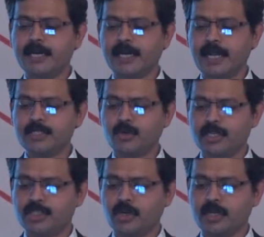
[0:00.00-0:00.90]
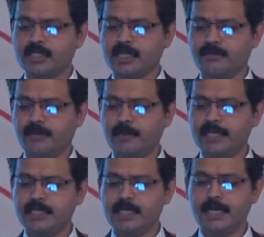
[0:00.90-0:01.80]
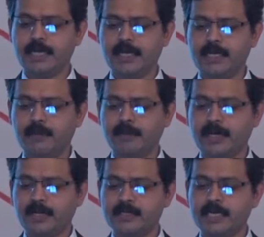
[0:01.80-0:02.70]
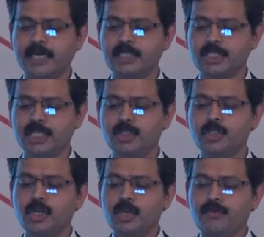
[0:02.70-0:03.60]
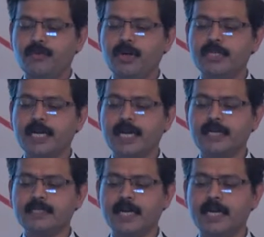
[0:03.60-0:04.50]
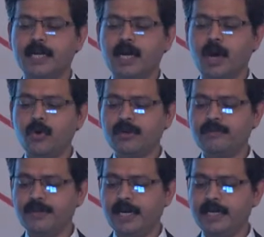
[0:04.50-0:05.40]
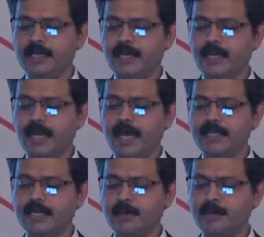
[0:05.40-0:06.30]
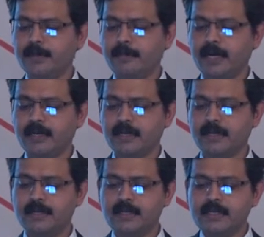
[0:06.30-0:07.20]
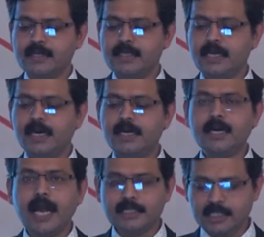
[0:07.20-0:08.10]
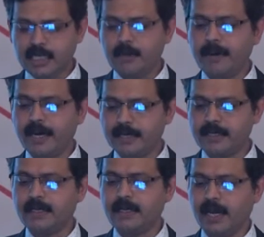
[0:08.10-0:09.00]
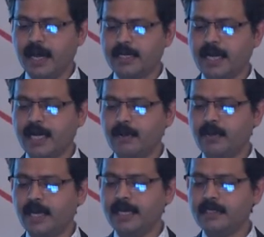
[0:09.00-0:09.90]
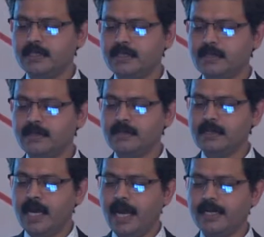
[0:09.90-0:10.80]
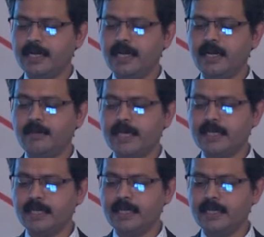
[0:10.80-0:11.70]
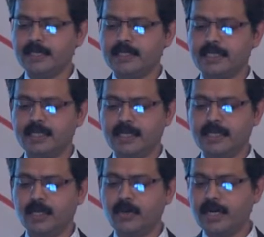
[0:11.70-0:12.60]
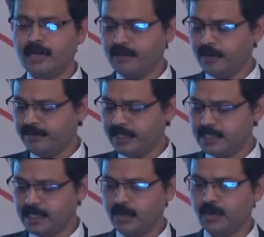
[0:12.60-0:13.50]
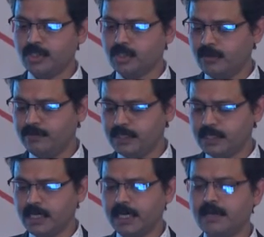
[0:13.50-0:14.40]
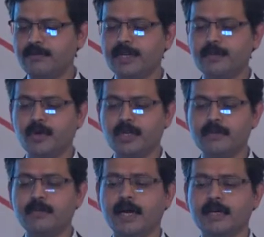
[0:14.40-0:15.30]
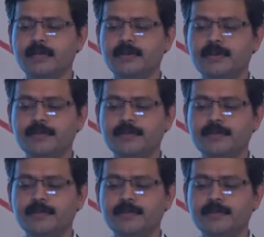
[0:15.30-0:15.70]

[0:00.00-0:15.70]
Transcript: catalyzes cholesterol ester from HDL and LDL particles are exchanged for triglyceride out of VLDL and the remnant particle. The HDL particle are catabolized and cleared by the kidney, resulting in lower level of HDL cholesterol, which is again a very important marker.